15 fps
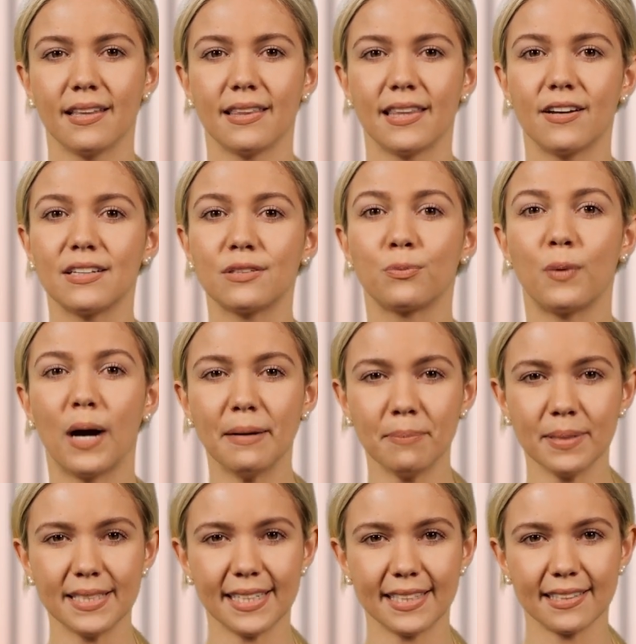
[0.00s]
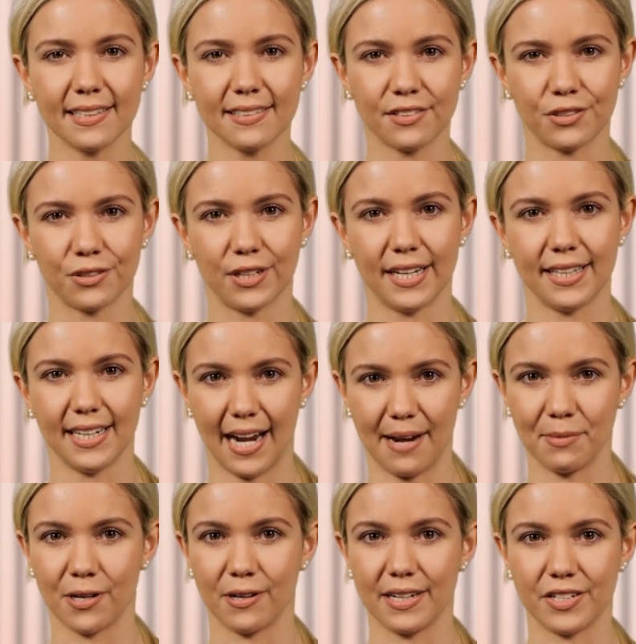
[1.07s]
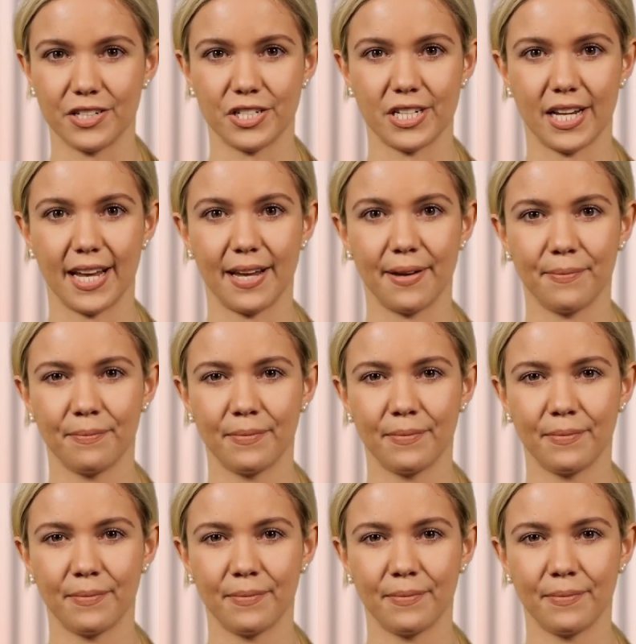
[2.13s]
There is one particular story that I'm going to share,